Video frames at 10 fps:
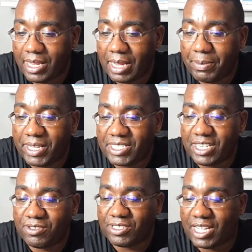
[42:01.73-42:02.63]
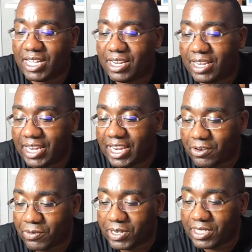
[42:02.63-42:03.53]
I'm not saying there's not an
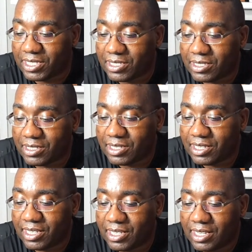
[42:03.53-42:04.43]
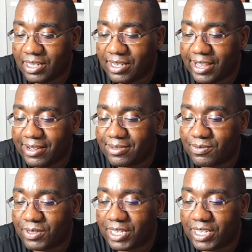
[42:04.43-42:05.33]
increase and deaths
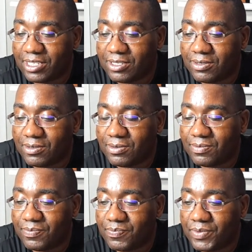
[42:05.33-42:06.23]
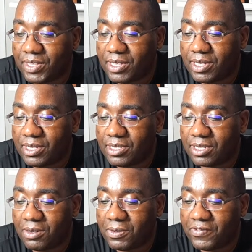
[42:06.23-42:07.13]
related to the
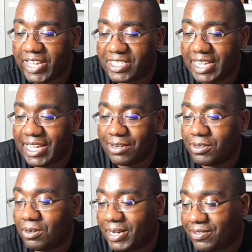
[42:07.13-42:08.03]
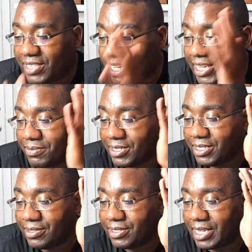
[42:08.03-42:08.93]
COVID vaccine. I don't know about that,
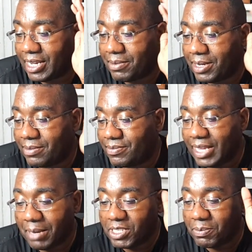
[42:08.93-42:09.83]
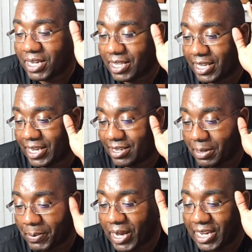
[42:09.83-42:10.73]
but I'm, I'm talking about like
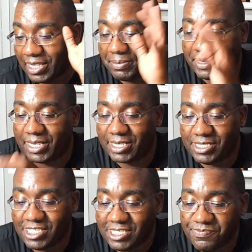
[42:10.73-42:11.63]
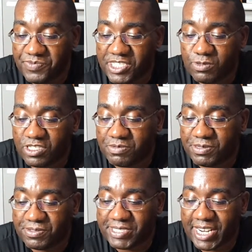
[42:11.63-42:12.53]
apocalyptic. That's what some
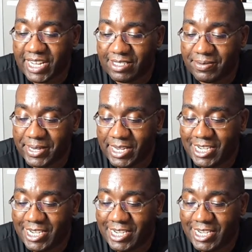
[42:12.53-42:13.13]
people are making out to be.